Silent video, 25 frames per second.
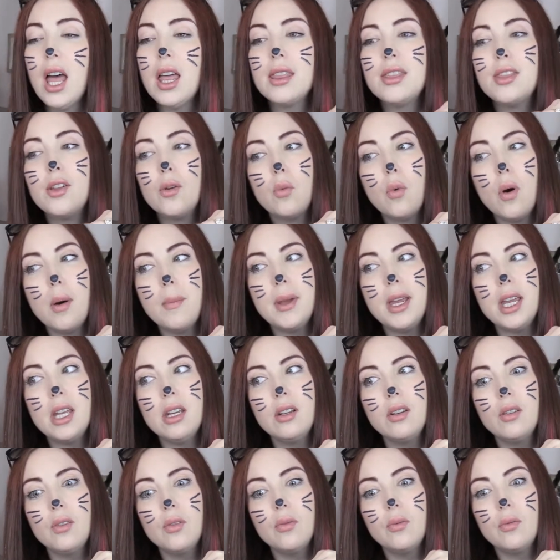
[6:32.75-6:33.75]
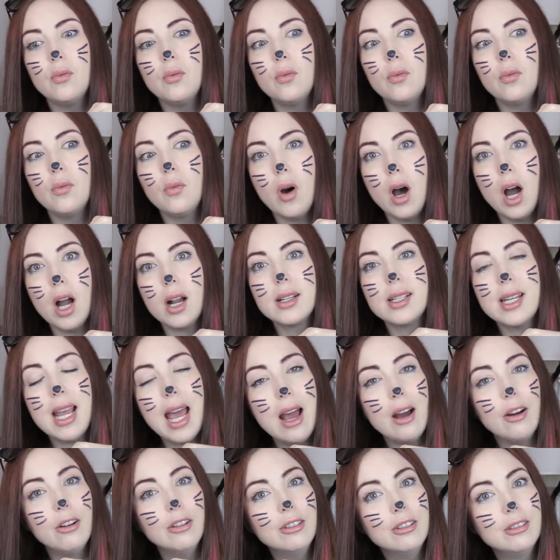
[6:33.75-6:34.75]
The woman walked
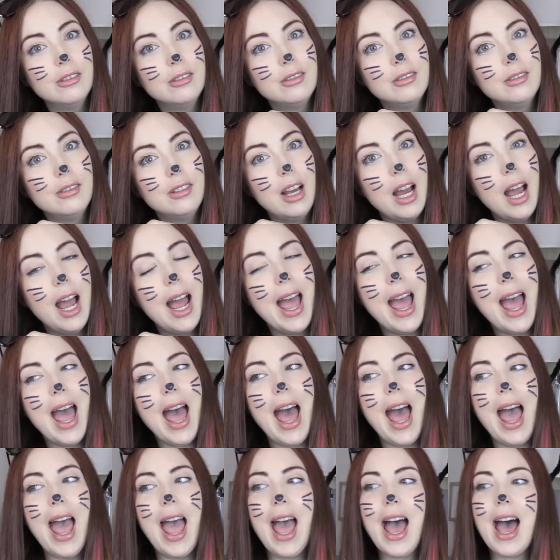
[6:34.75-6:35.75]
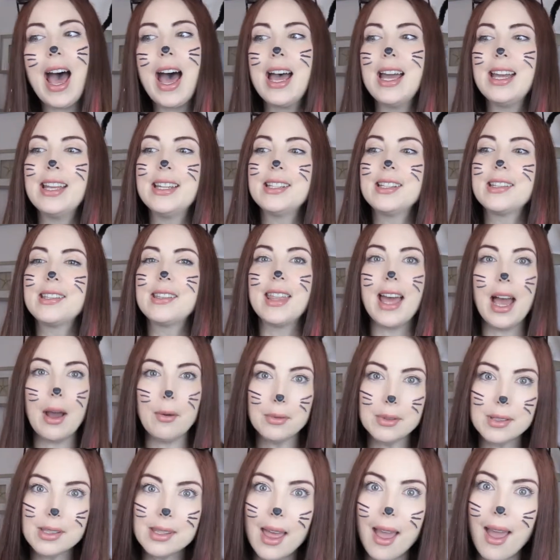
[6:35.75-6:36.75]
out. And that
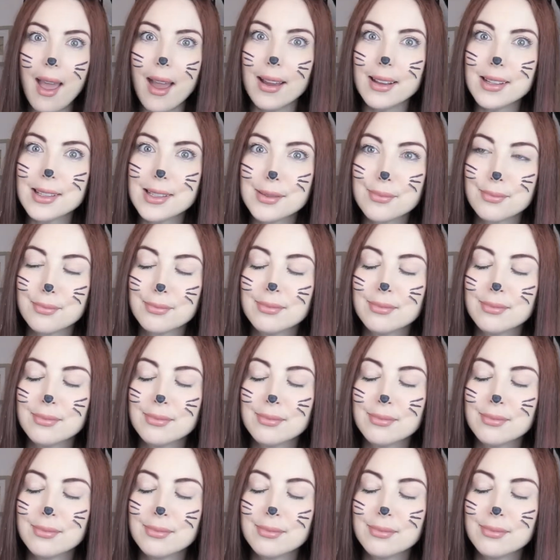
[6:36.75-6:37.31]
was that.